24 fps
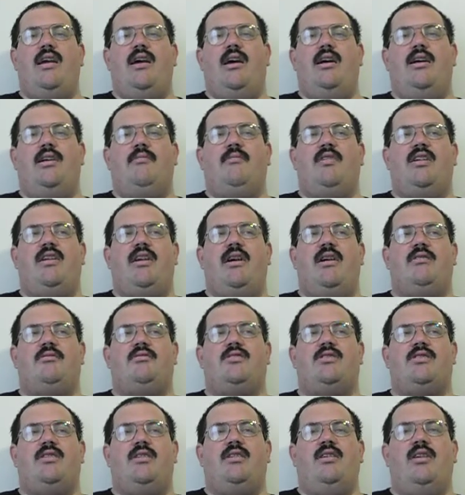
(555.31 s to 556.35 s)
I am
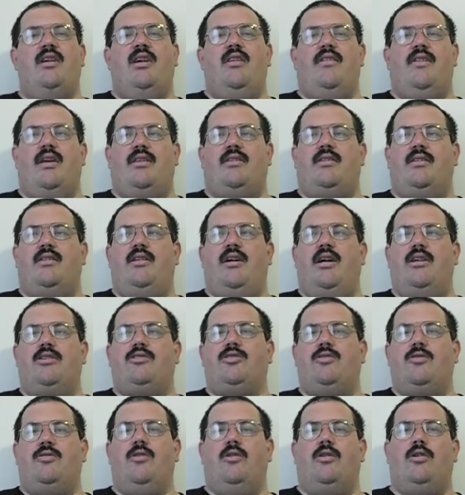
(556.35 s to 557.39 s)
announcing that the
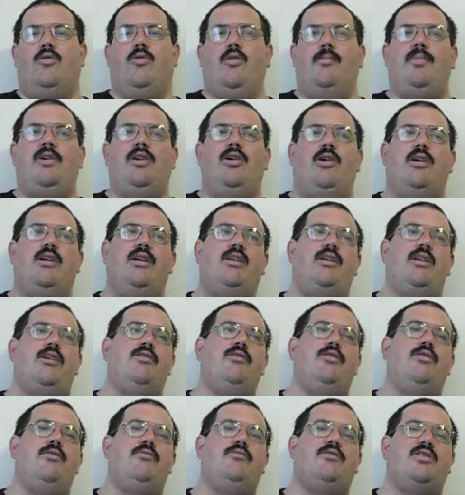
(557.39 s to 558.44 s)
Nitro Corner will be on at a
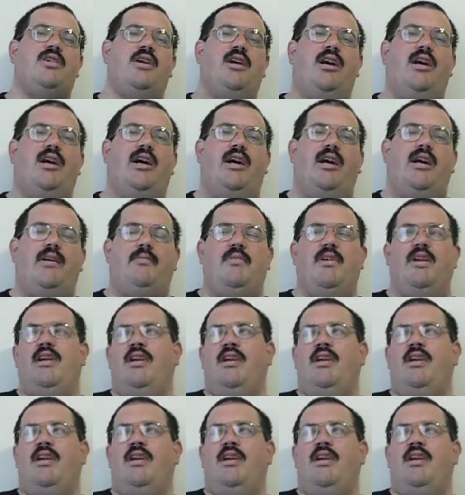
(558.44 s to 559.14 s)
new time.